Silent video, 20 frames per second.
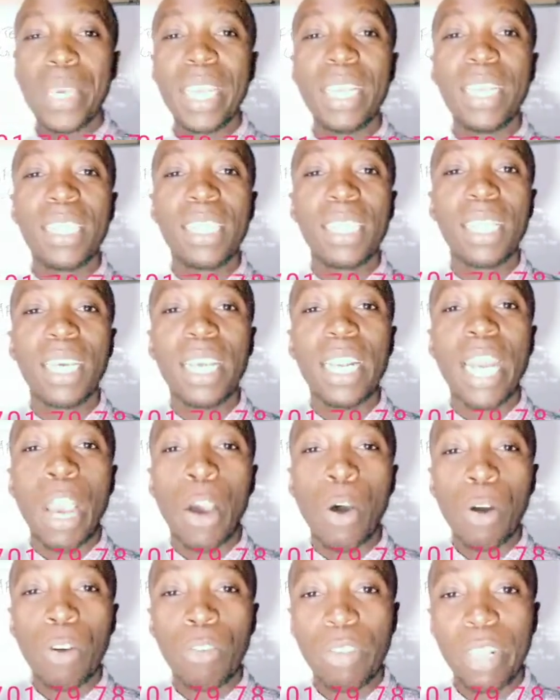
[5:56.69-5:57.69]
means
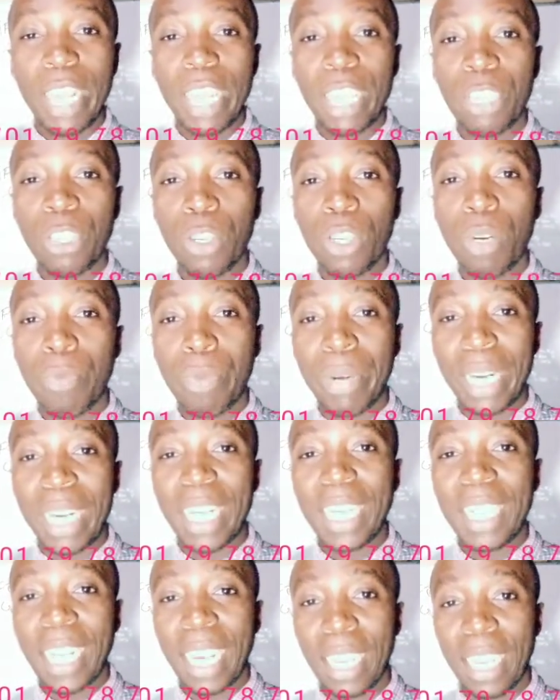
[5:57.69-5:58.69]
the ovulation
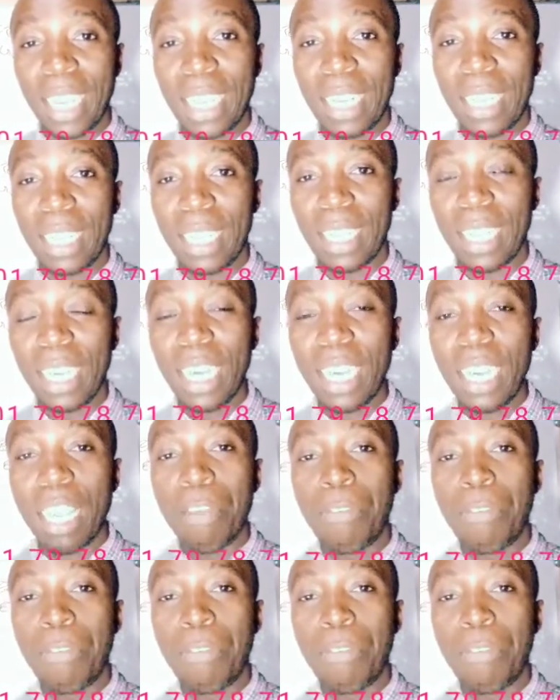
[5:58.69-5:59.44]
predictor kits.